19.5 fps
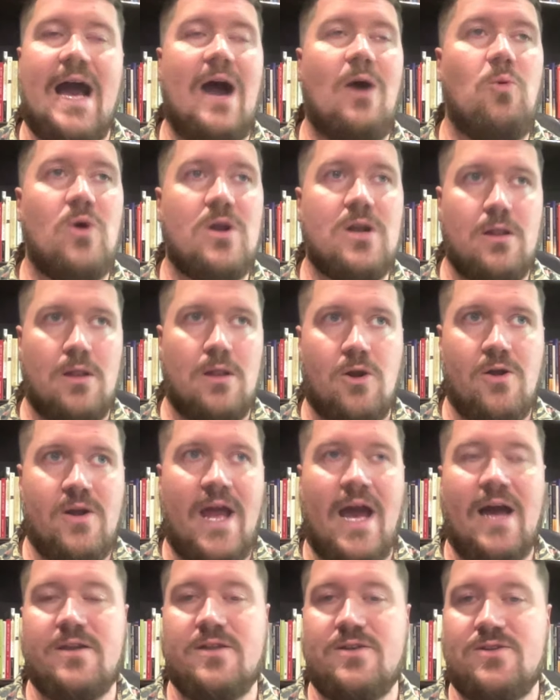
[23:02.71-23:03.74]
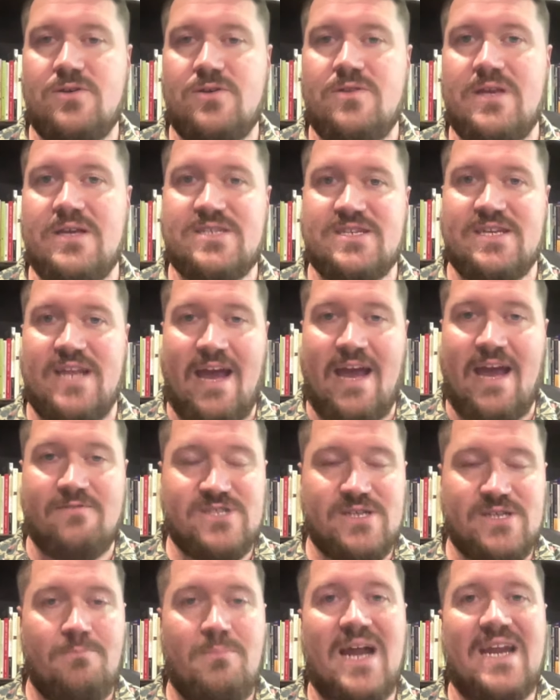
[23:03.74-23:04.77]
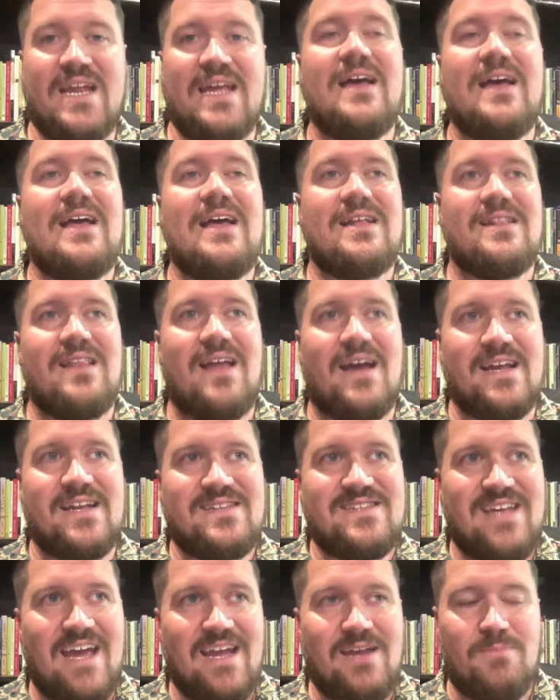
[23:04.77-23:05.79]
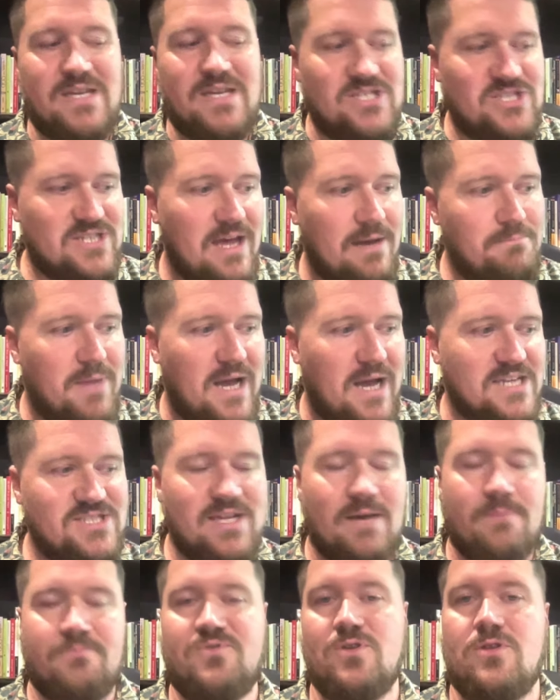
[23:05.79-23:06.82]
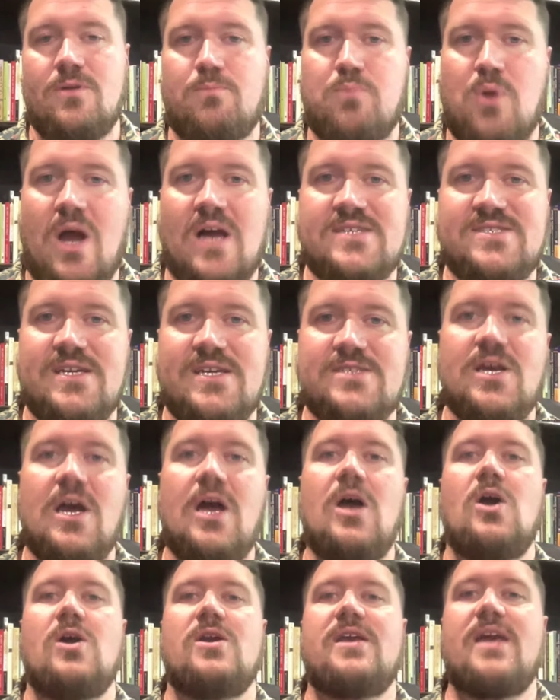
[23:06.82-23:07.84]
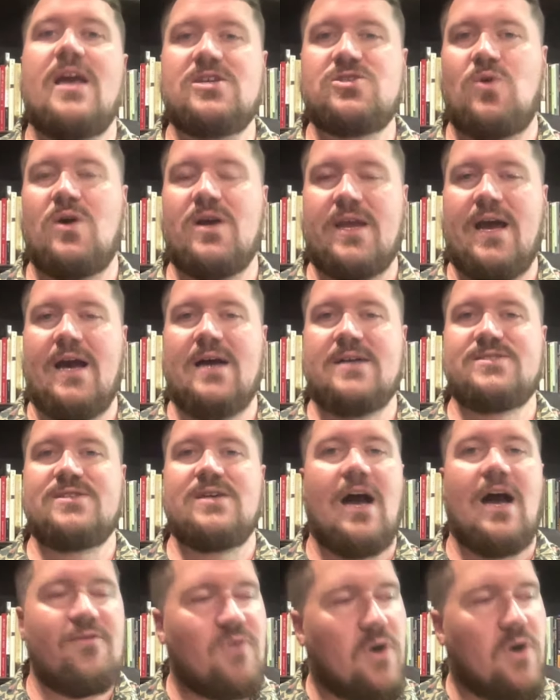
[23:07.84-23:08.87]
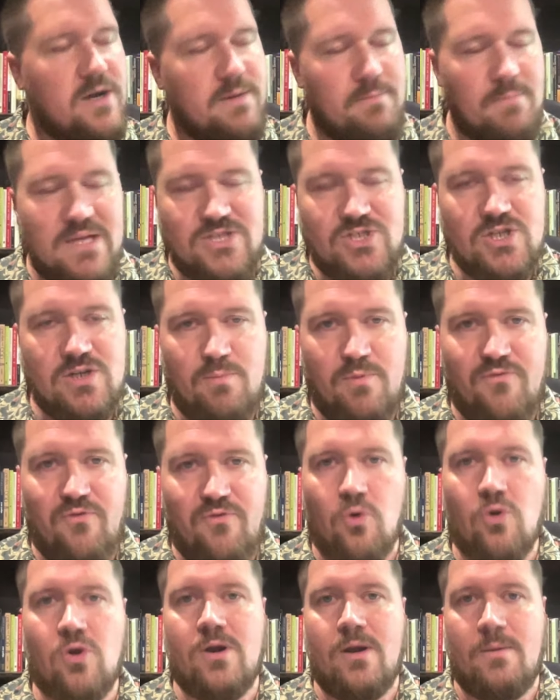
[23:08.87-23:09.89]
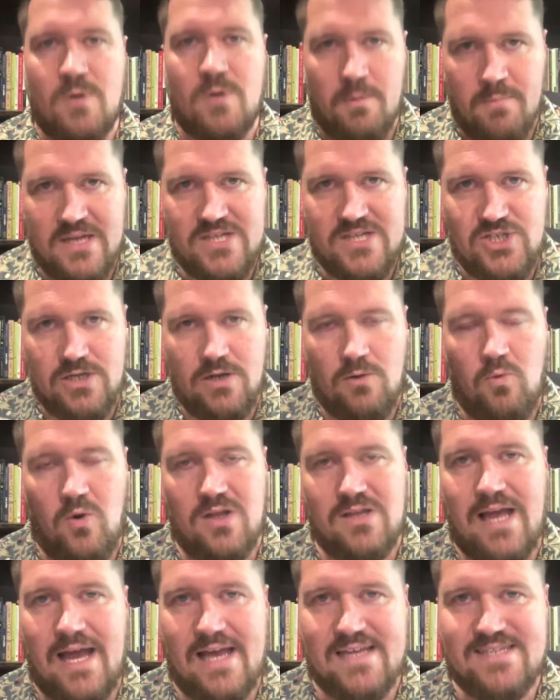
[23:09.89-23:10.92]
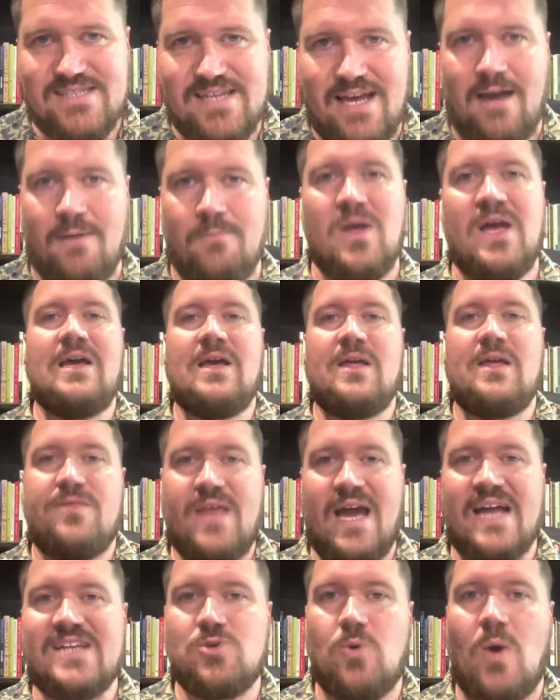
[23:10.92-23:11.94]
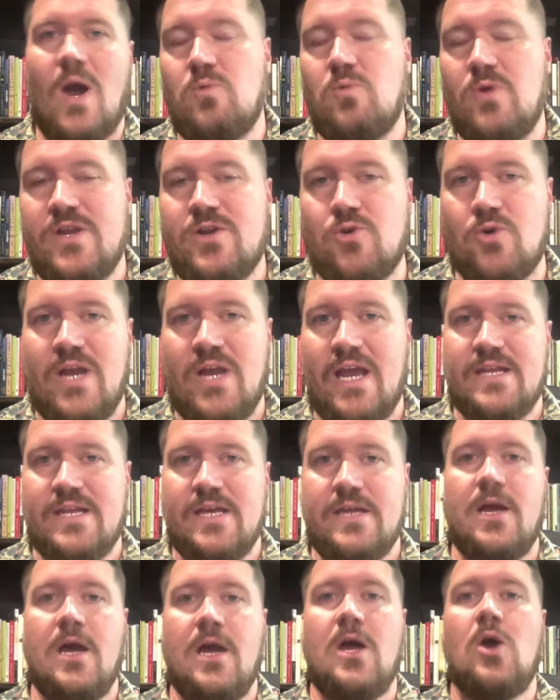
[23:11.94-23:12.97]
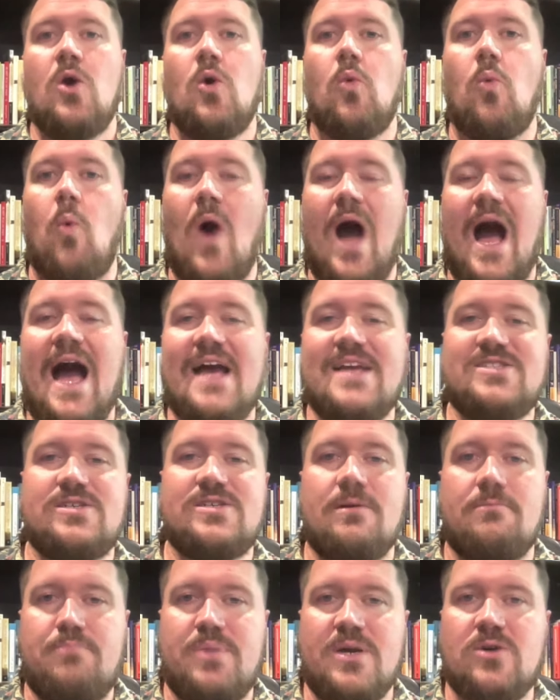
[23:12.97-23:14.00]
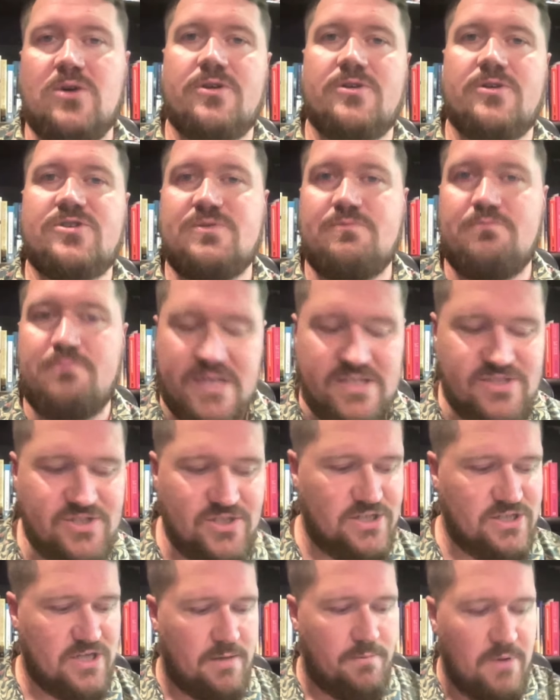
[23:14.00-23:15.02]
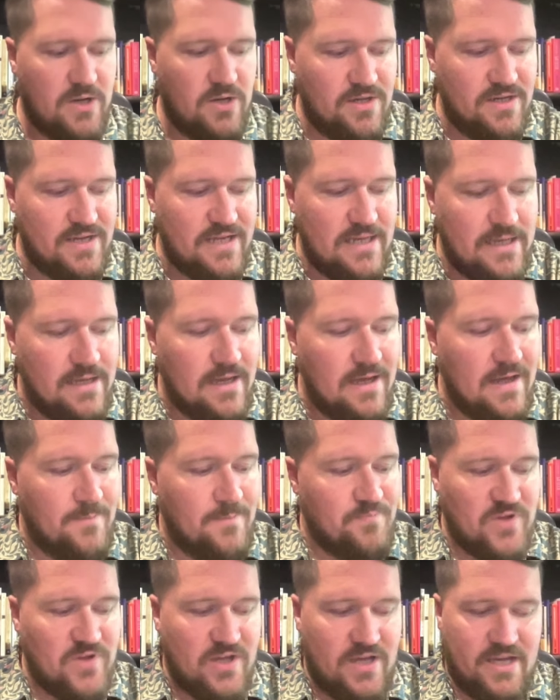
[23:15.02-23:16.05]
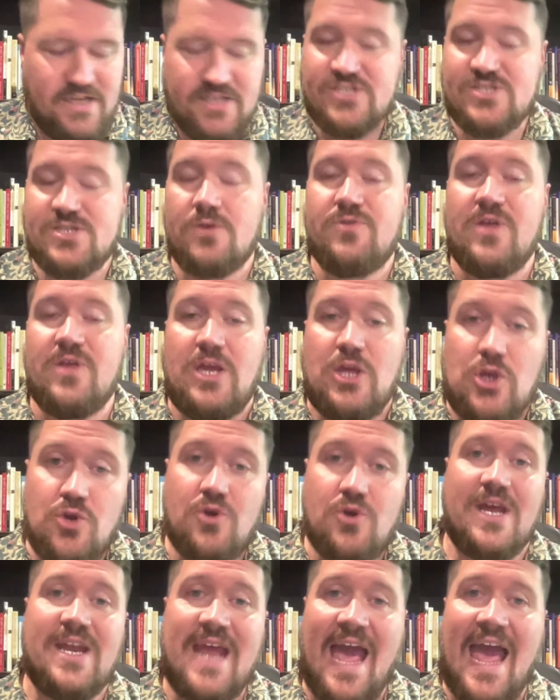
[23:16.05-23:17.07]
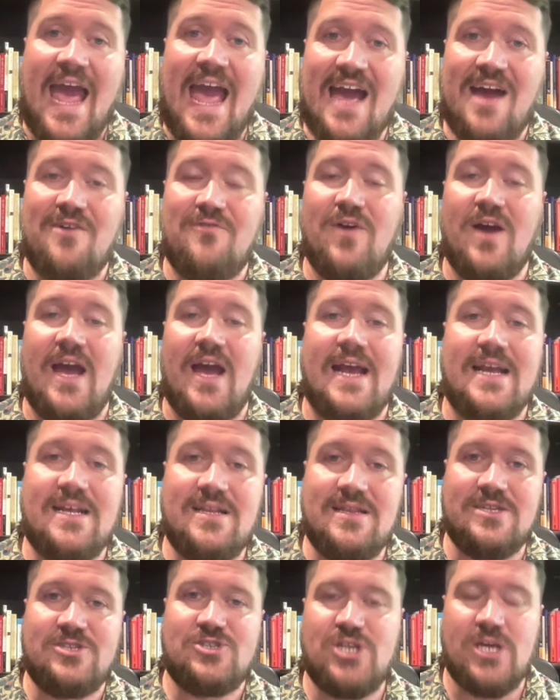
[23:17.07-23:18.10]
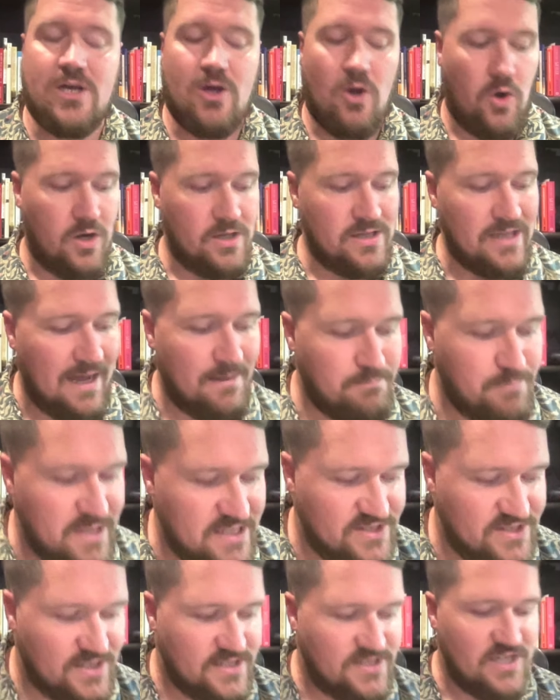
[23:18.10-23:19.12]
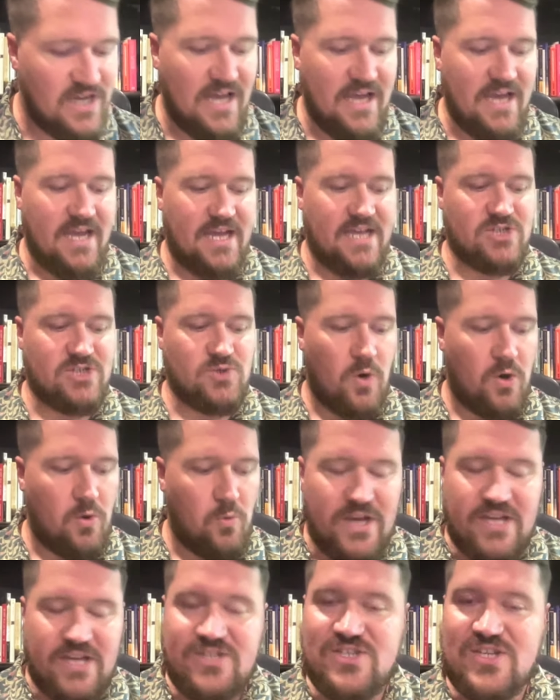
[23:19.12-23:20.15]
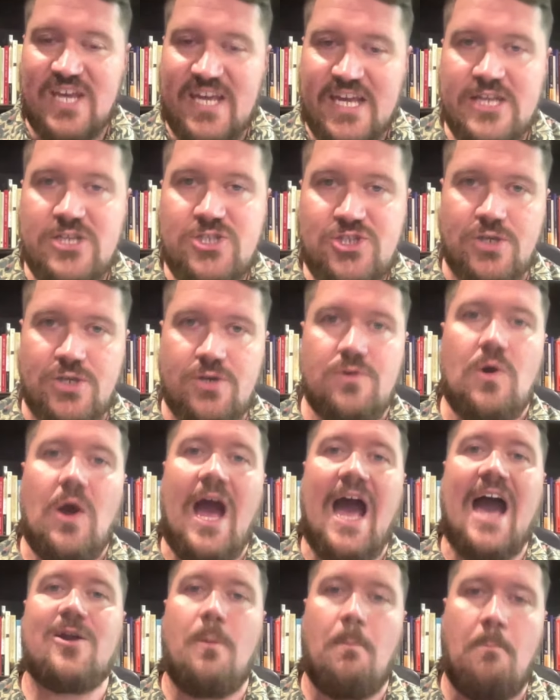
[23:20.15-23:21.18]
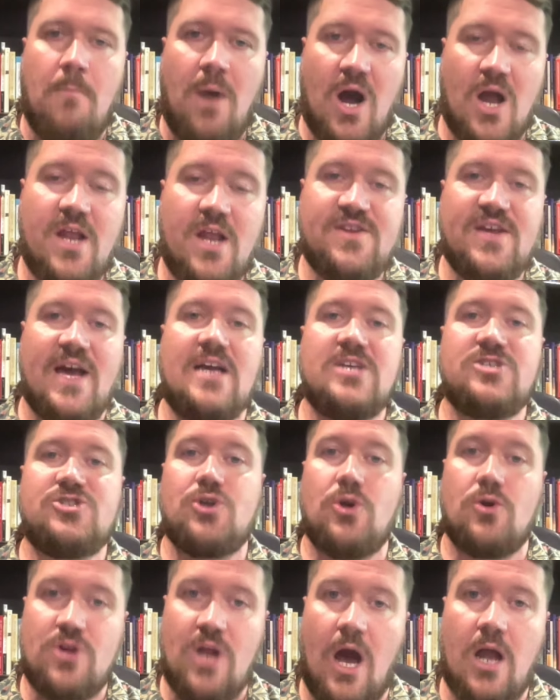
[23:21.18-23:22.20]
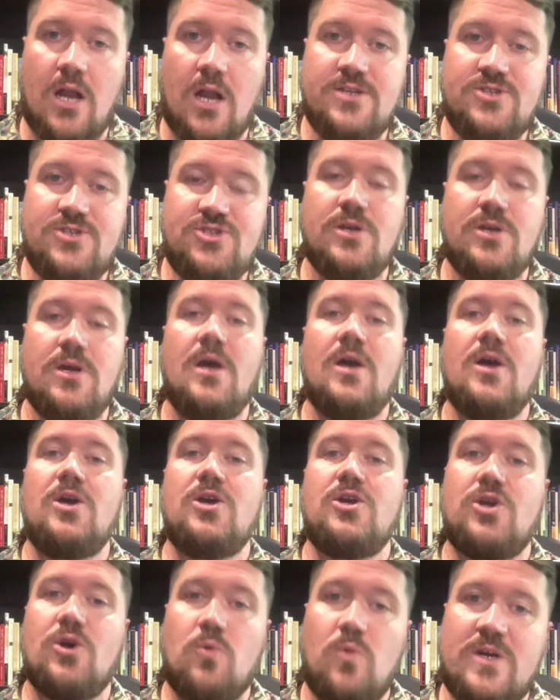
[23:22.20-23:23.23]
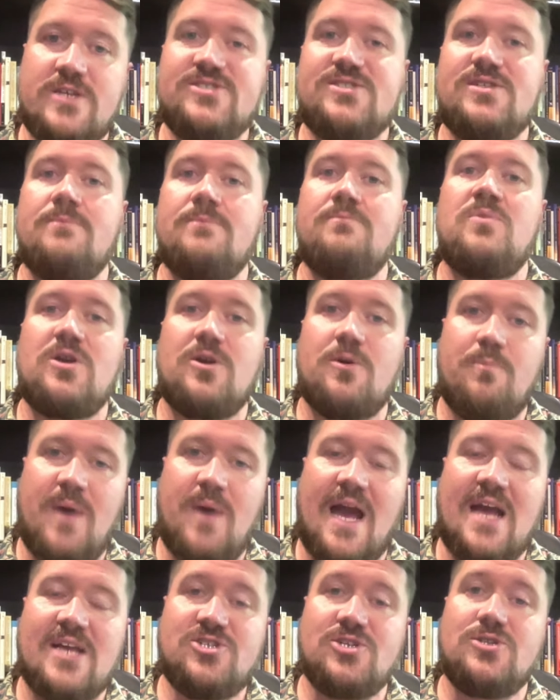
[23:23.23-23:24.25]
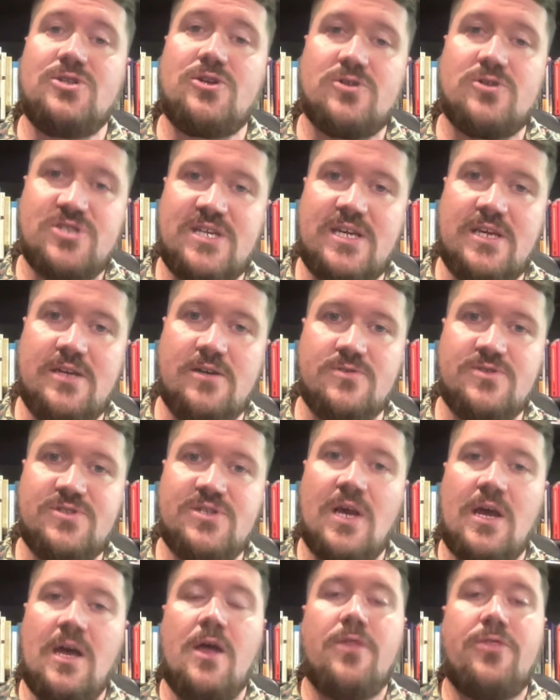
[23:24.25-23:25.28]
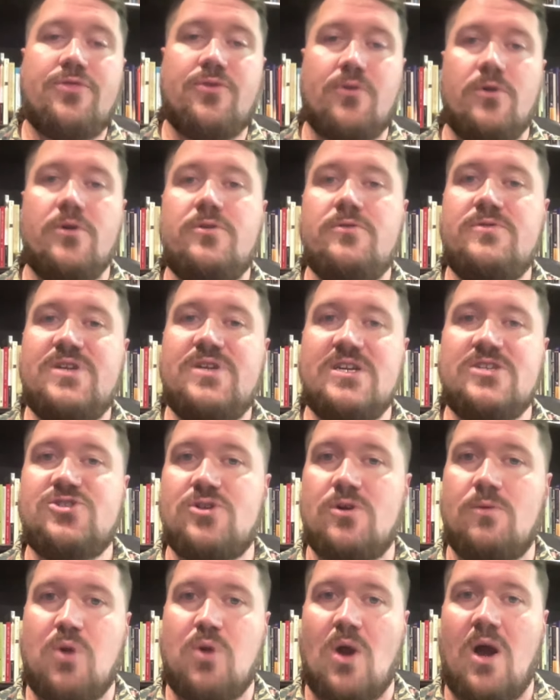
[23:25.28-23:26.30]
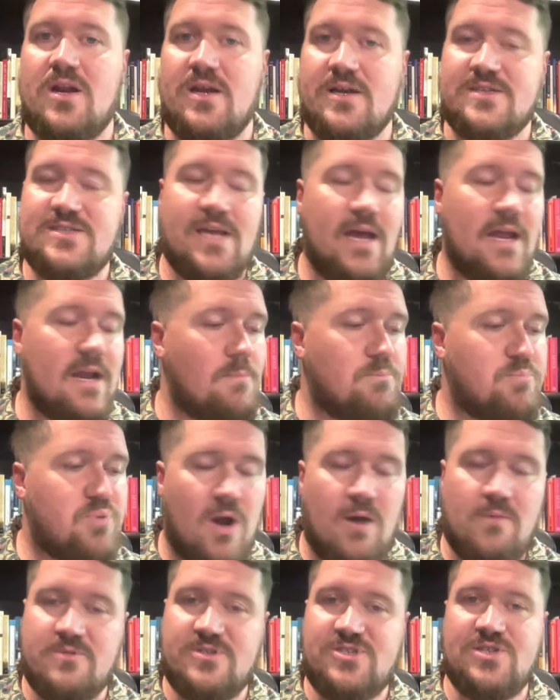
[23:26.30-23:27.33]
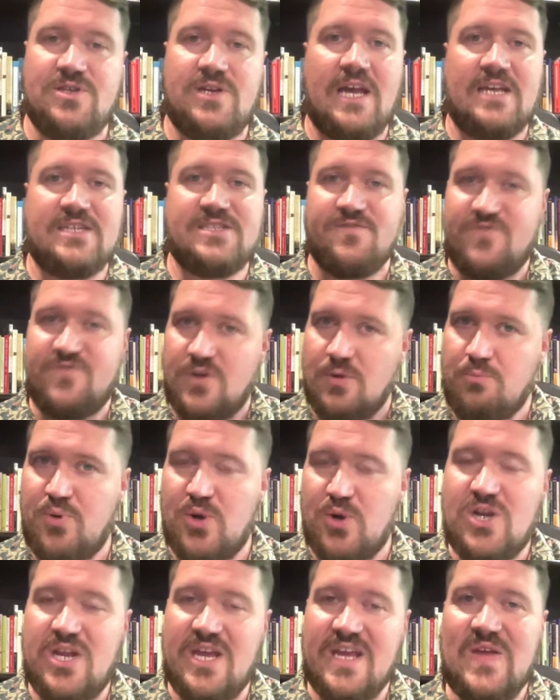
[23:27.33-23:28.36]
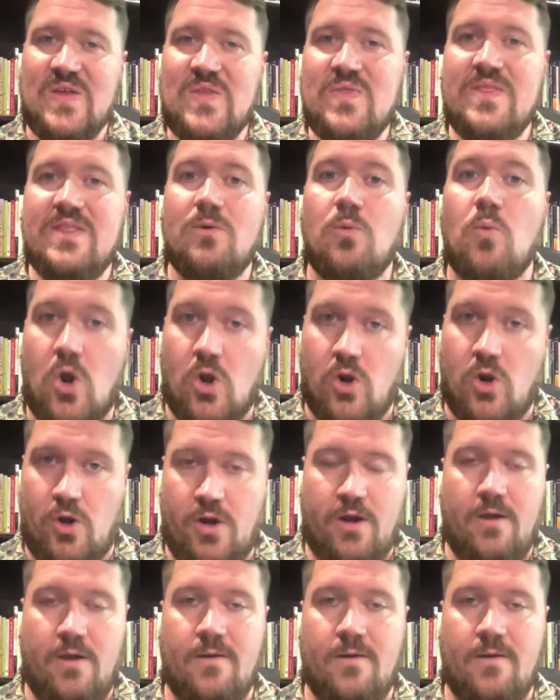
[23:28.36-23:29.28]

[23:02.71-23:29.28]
want to learn how to do this and have somebody like take me step by step through the process. Guess what, guys? I've already mentioned it before. I'm going to mention it one last time. That's why we created Wise Builders Business Community, is so that you can have a legit online business. It's where we teach you how to monetize your knowledge, your wisdom, your passion, your skills through digital products. And I promise you guys, if you'll put in the work,